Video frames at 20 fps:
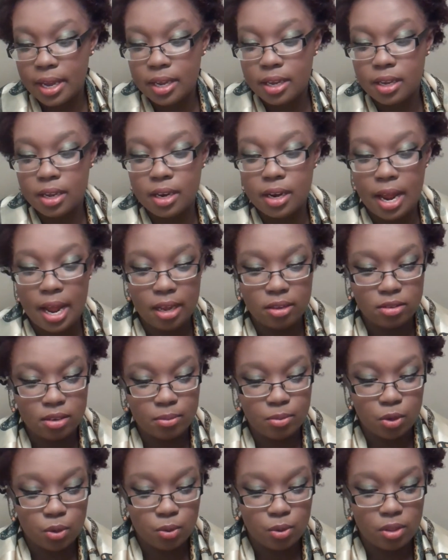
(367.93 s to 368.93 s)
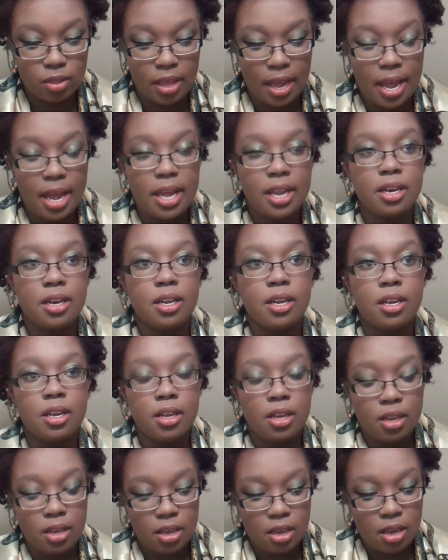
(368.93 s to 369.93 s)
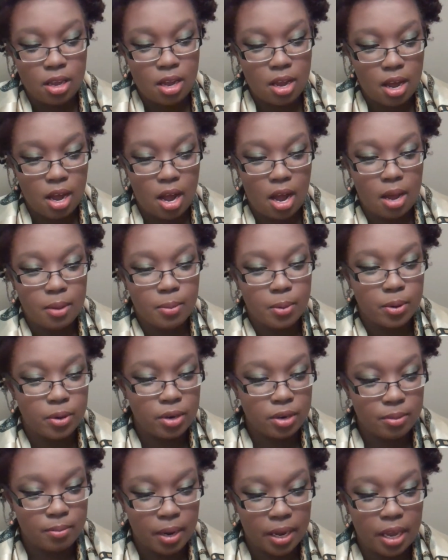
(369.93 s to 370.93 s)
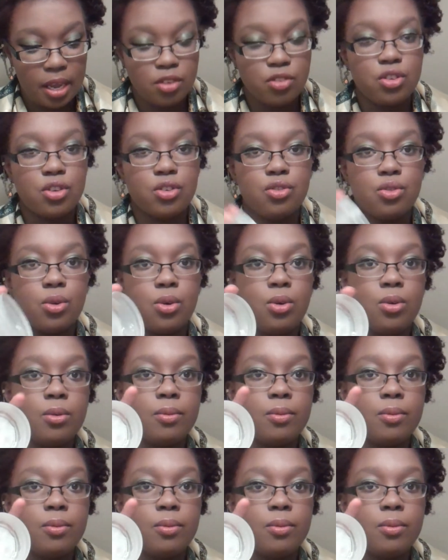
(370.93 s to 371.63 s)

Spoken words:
and as I'm doing that, I put in my edge control,